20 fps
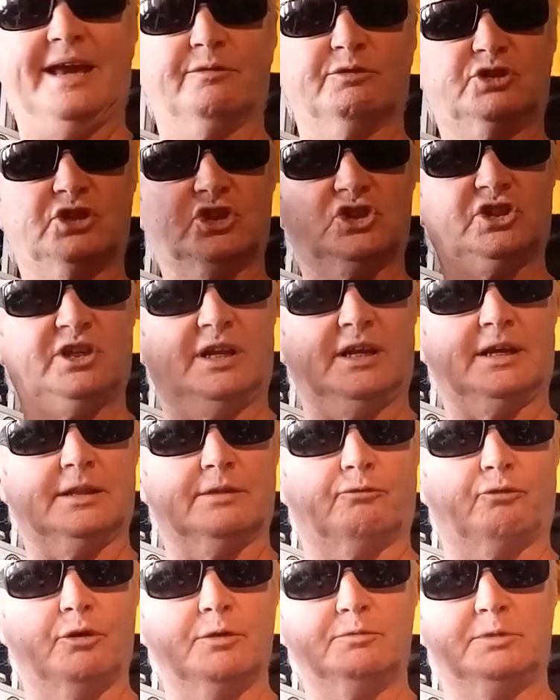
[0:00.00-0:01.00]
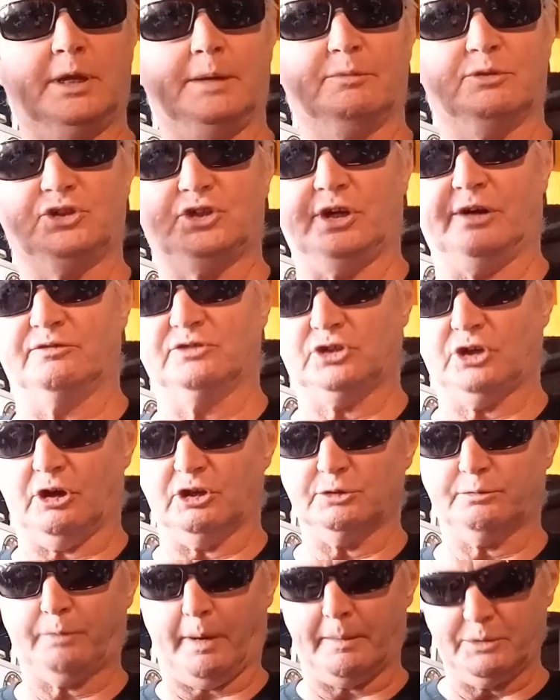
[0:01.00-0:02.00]
it was just sitting in the room temperature, and so I
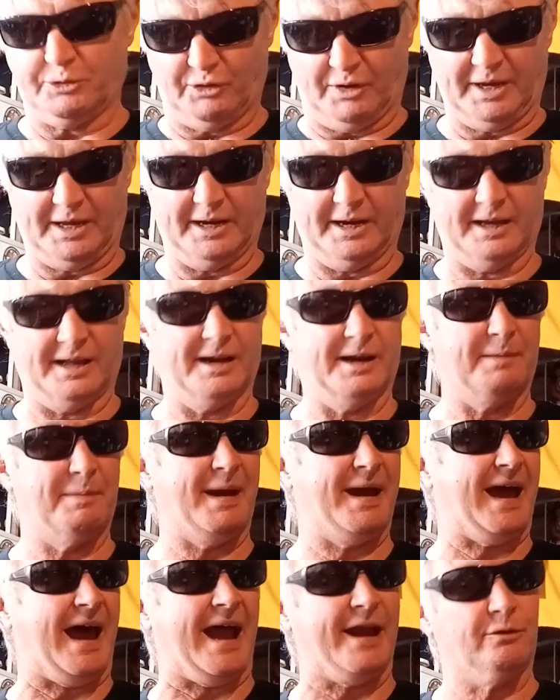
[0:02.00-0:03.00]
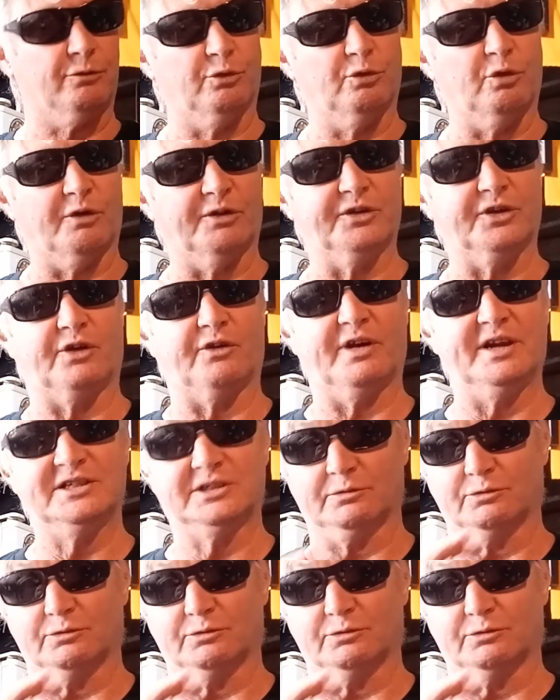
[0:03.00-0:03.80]
was probably drinking it at about 8 or 9 degrees.